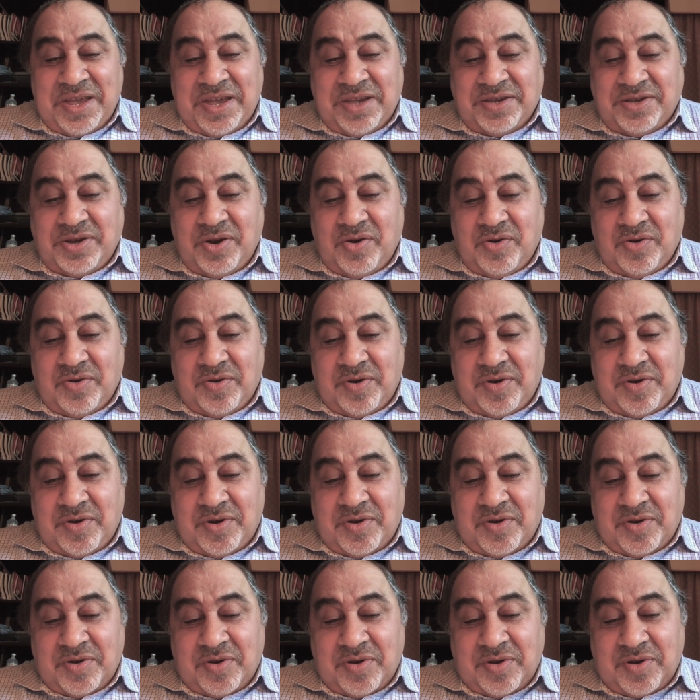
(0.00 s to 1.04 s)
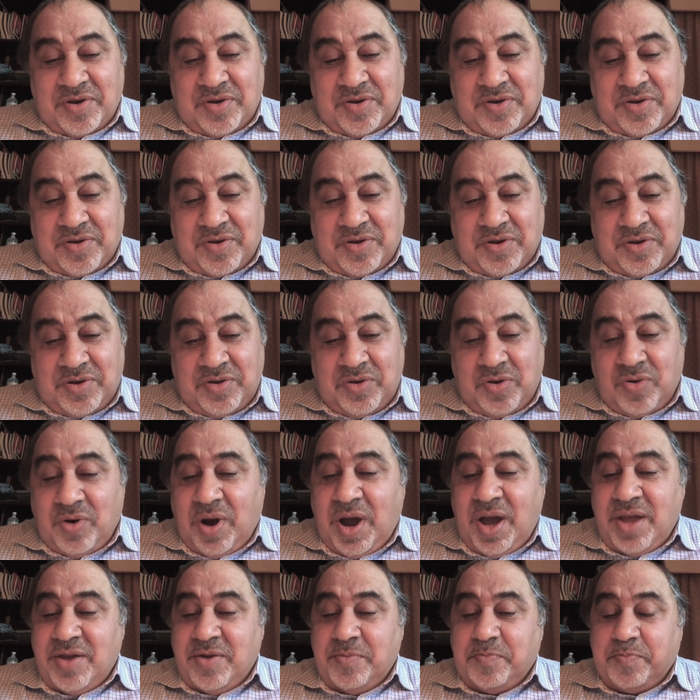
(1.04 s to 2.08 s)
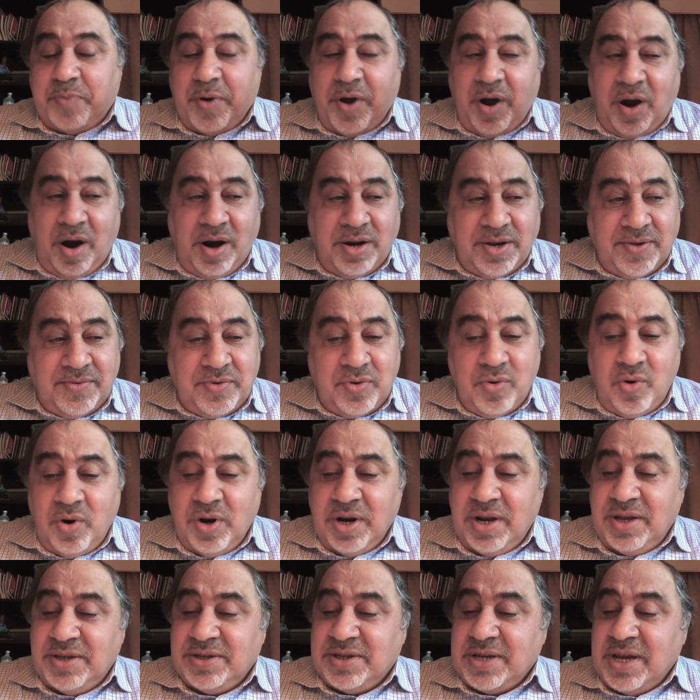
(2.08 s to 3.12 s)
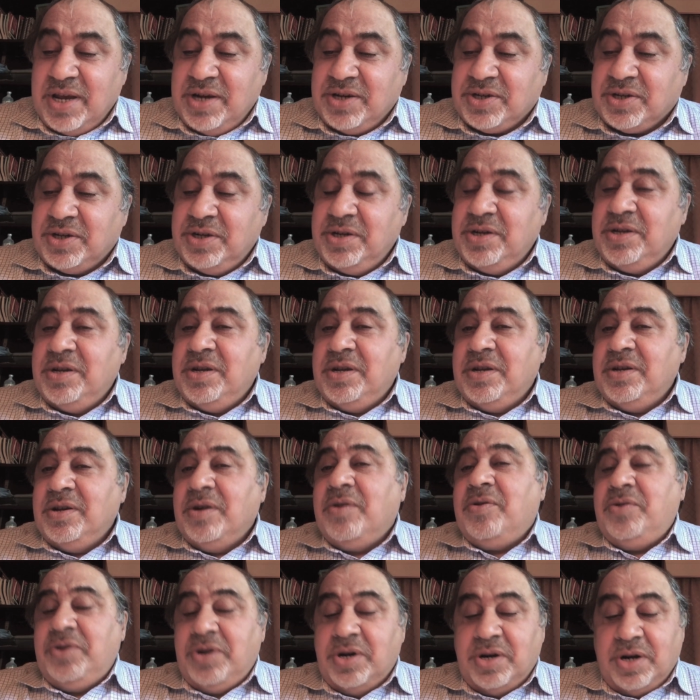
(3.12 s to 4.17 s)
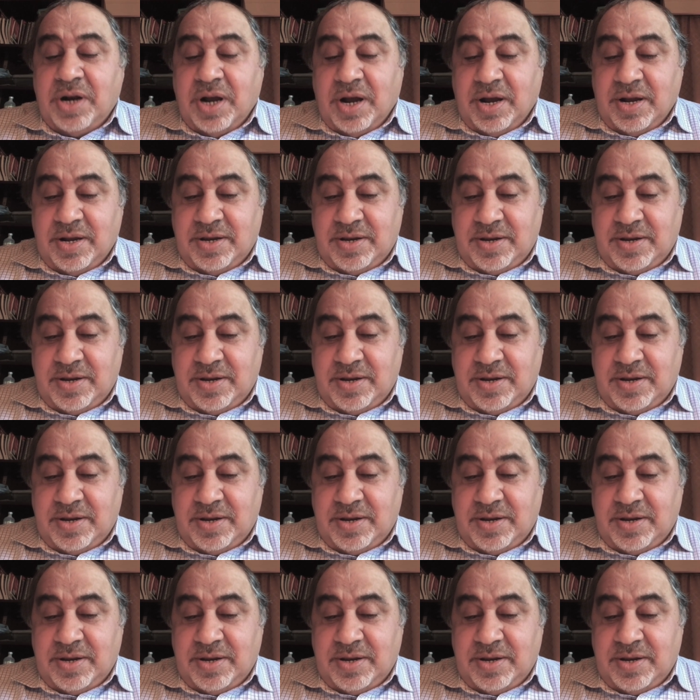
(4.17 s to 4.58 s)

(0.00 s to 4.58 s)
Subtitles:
So you're either part of the organization or you're not.